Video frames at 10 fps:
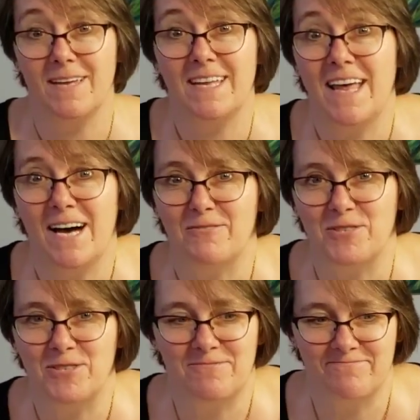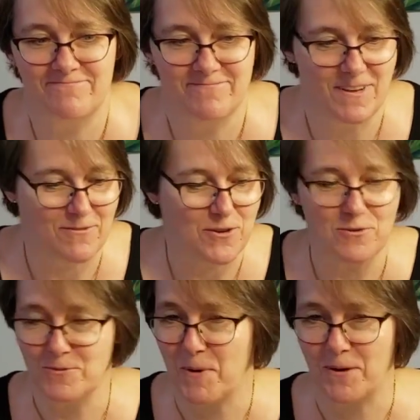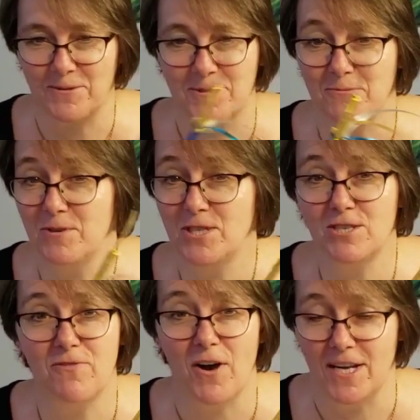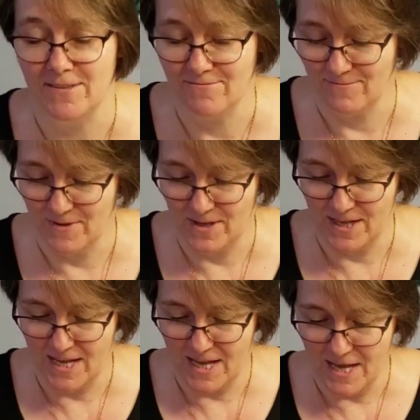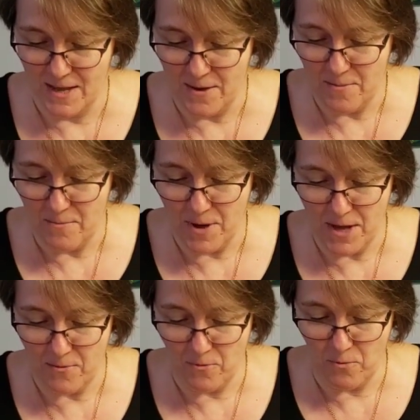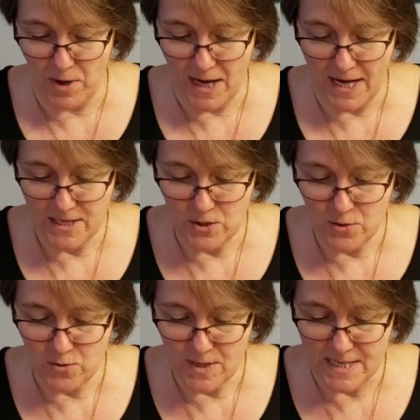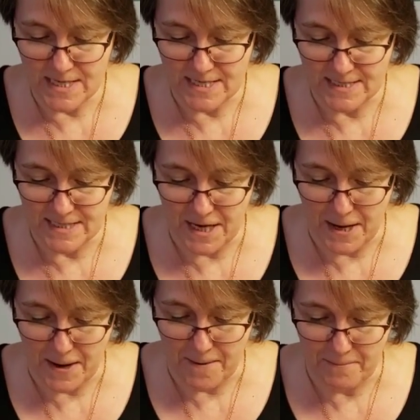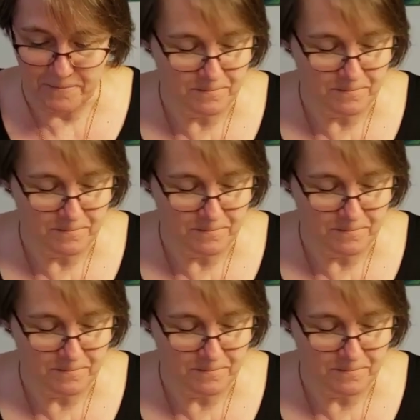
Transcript: in the house if you use sparkles, which is fine. But what I do is if I